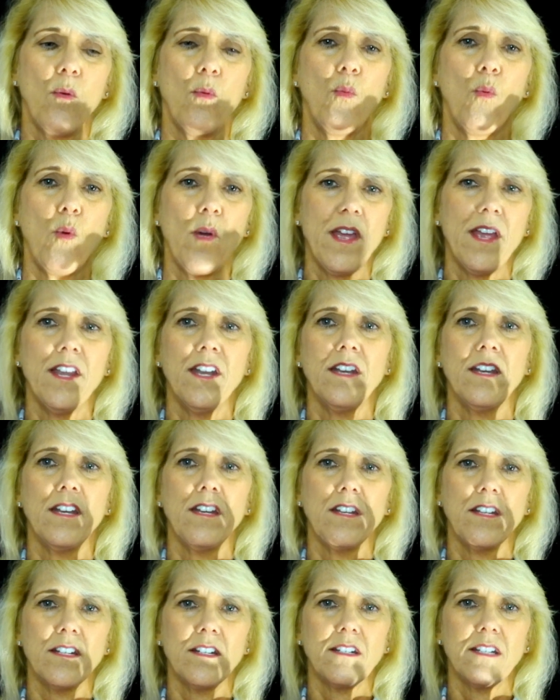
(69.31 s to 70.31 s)
when
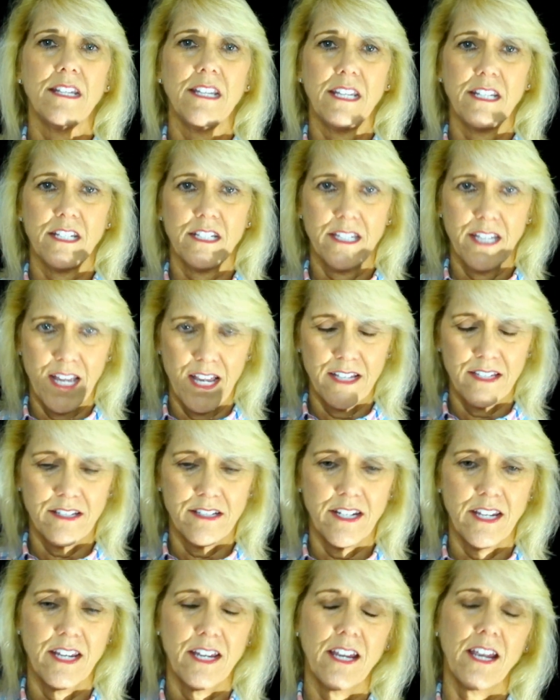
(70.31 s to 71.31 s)

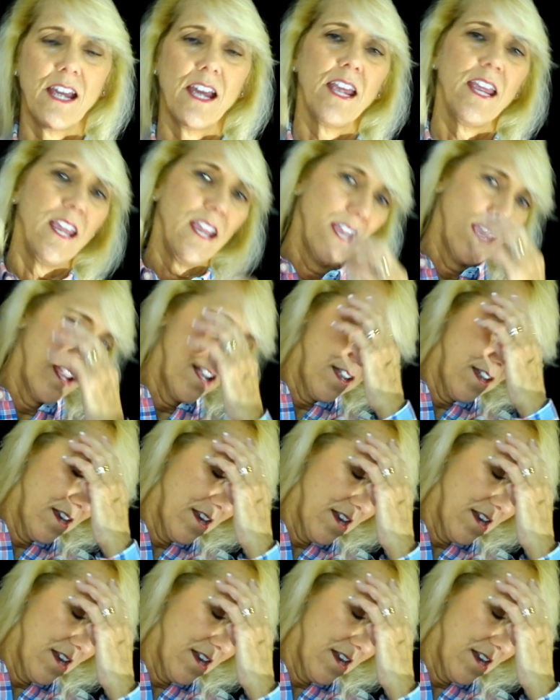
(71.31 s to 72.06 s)
testing. And